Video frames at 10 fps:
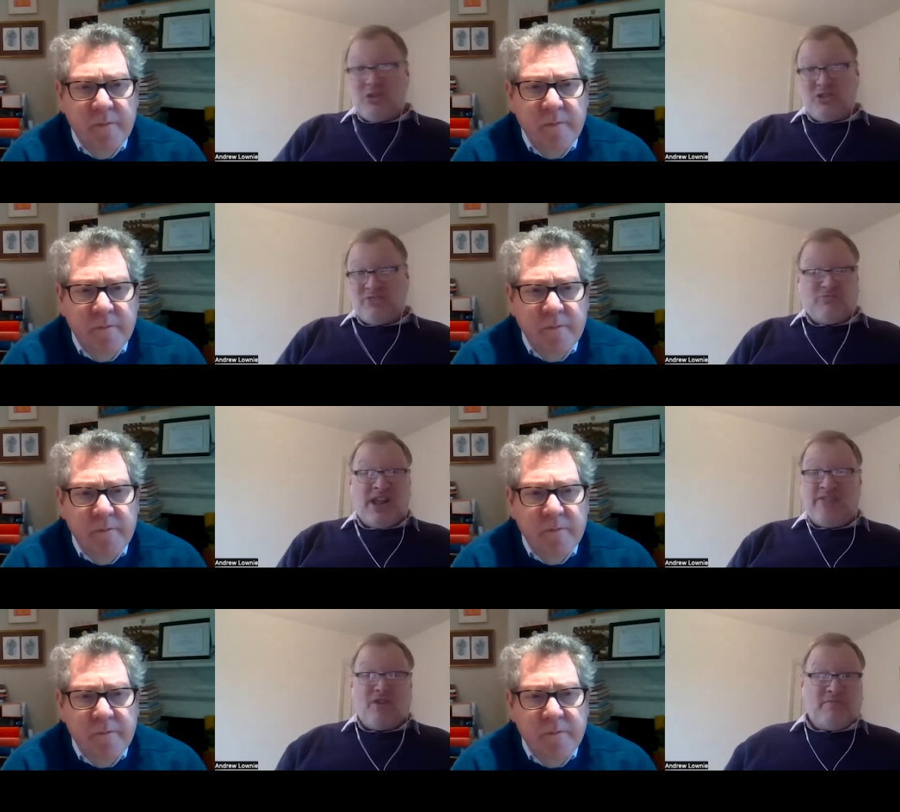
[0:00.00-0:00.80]
Speaker 1: us,
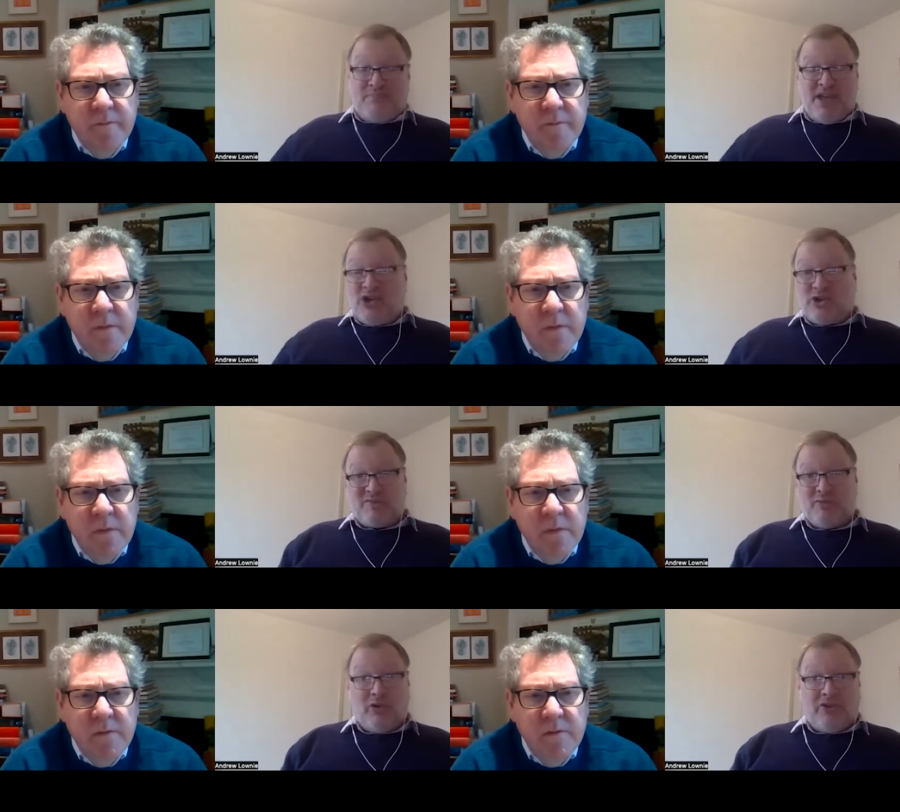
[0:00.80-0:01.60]
whatever big or
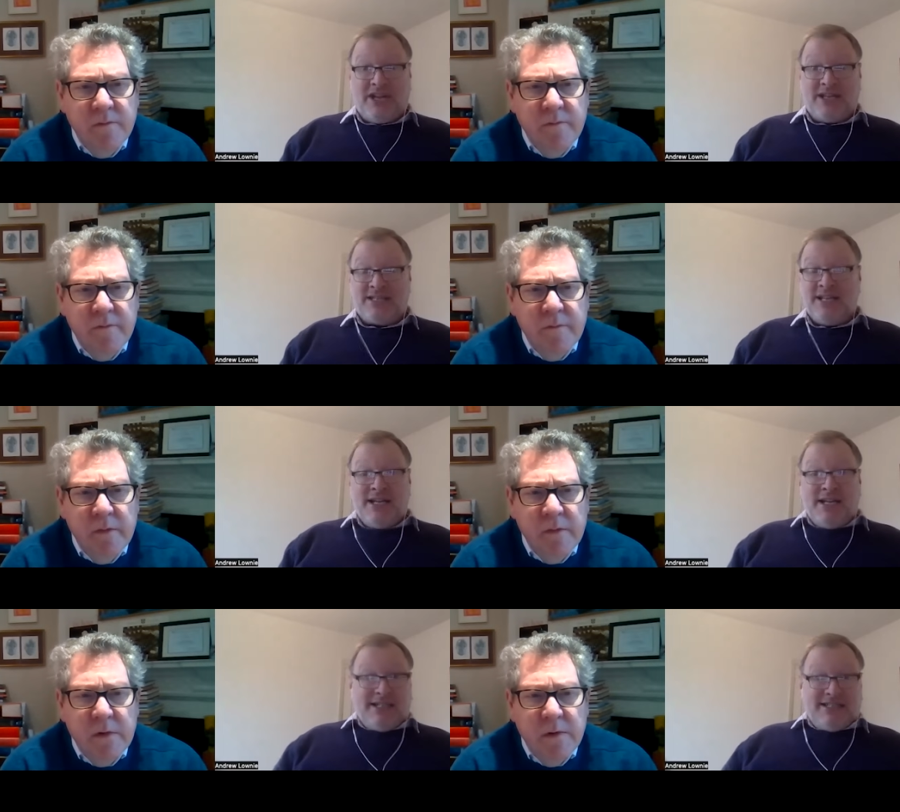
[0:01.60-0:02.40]
small things.
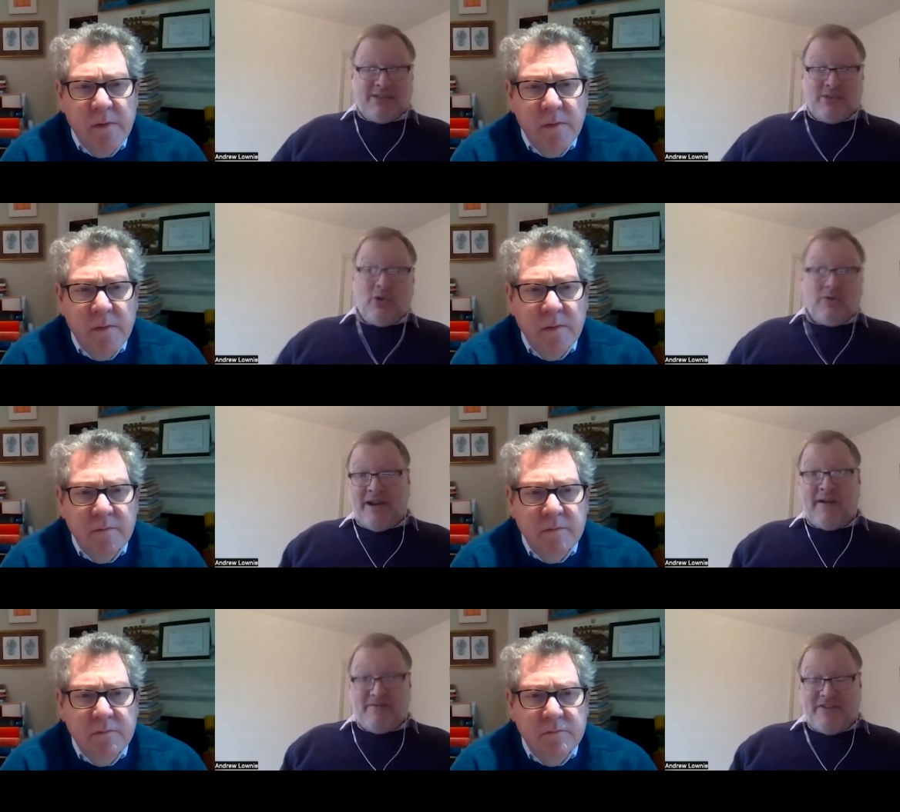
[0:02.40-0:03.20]
They're all
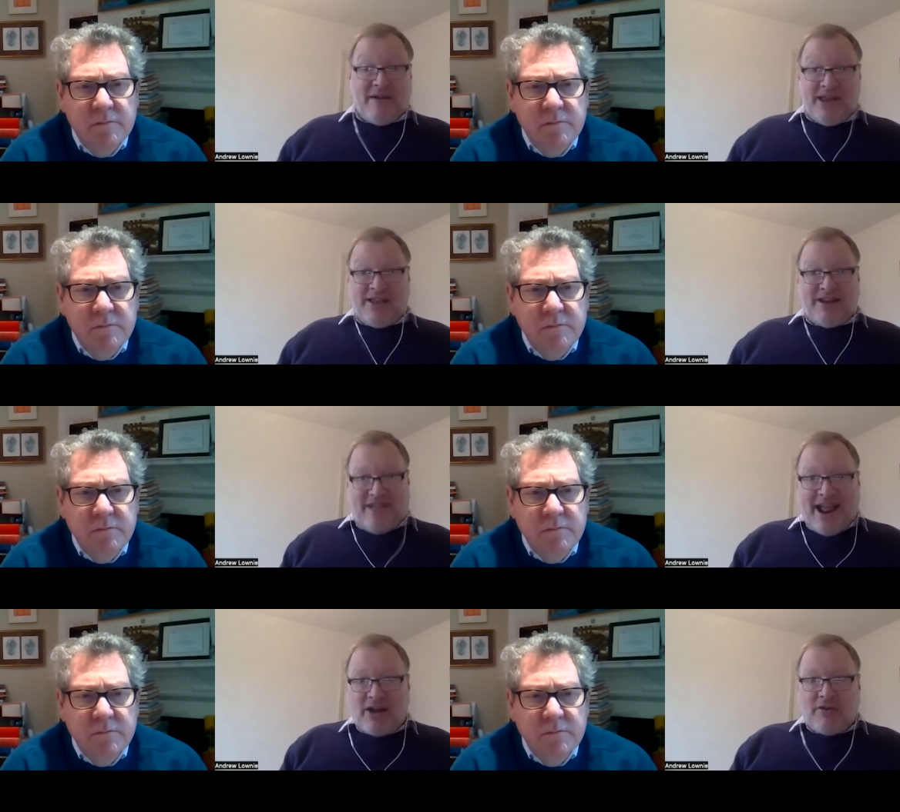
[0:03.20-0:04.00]
very, very kind of
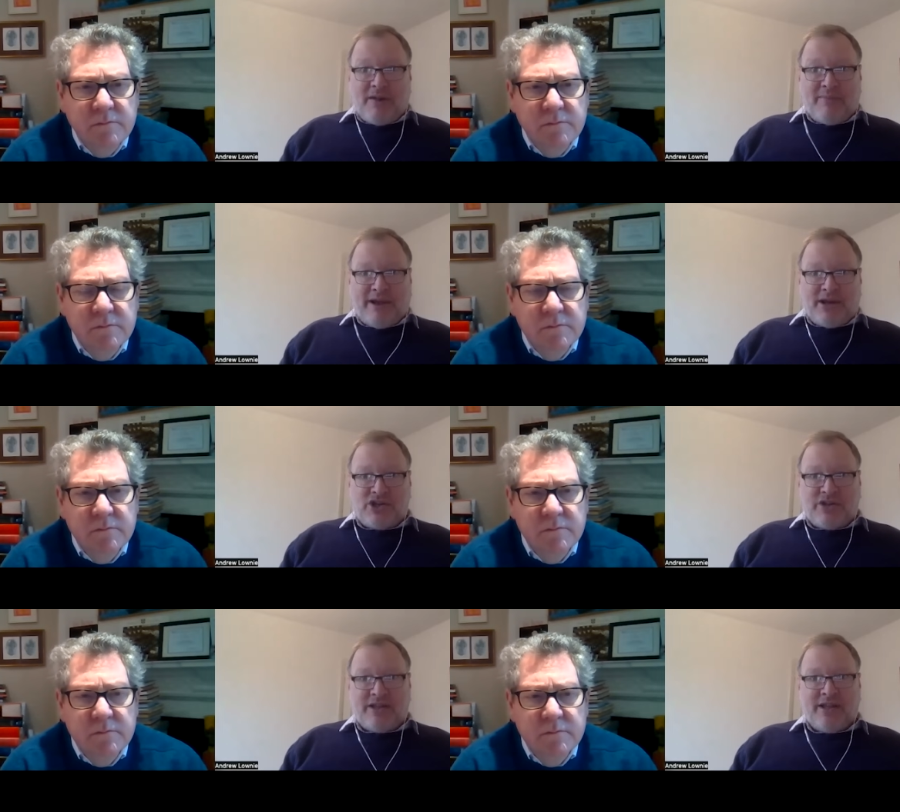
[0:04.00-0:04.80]
angry about each
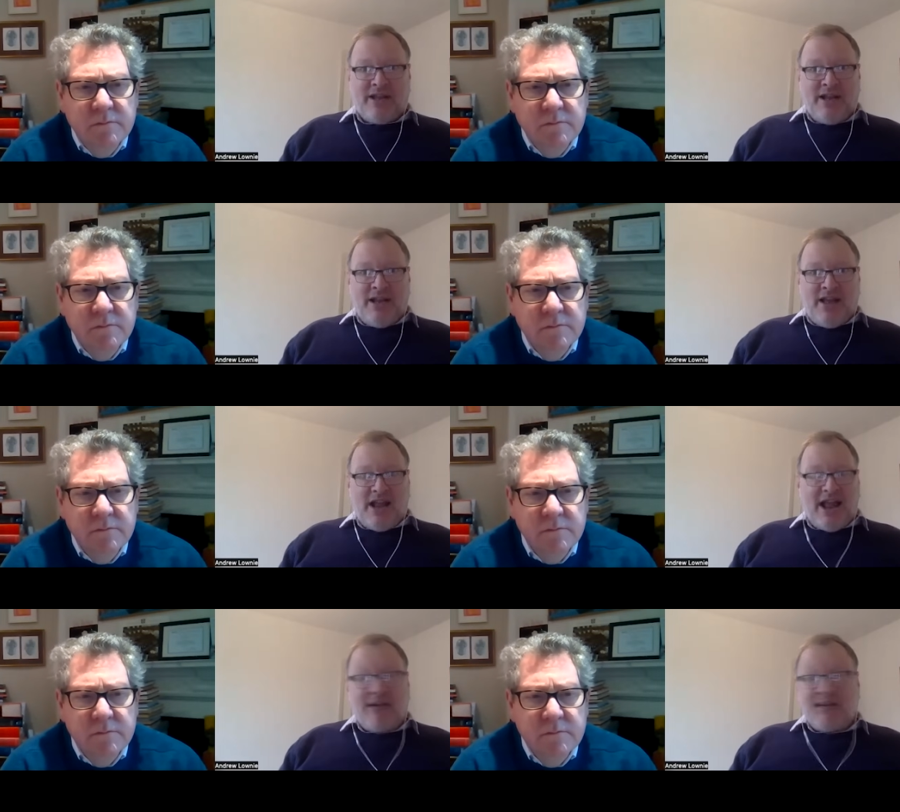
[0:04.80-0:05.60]
other.
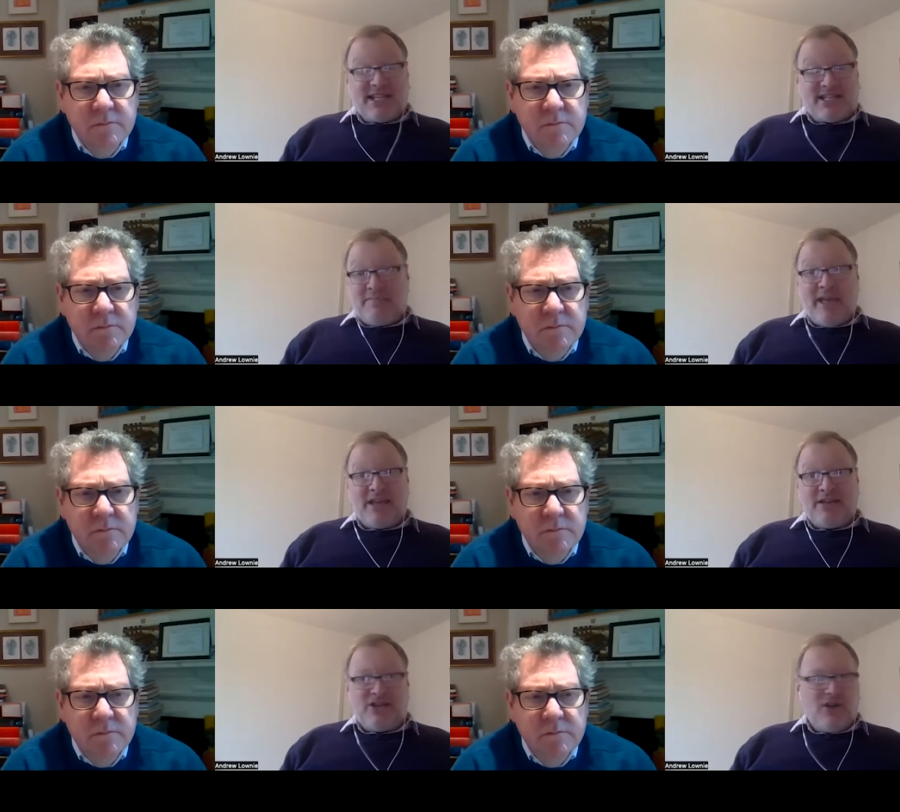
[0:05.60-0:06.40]
And Harry says to
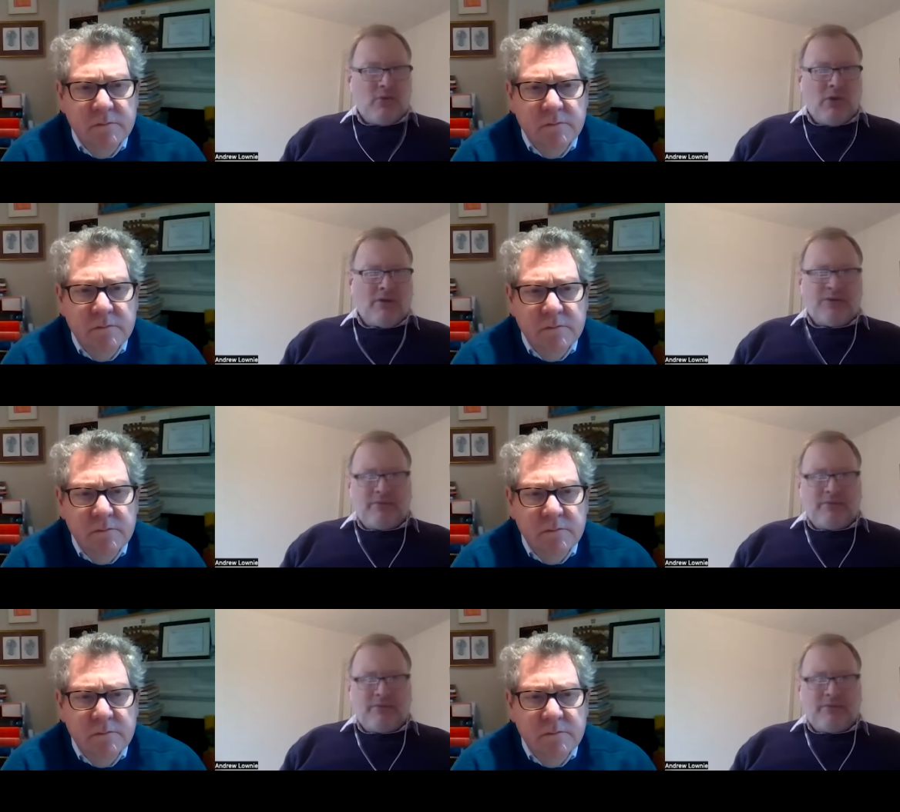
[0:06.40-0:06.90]
Meghan, Do you know what?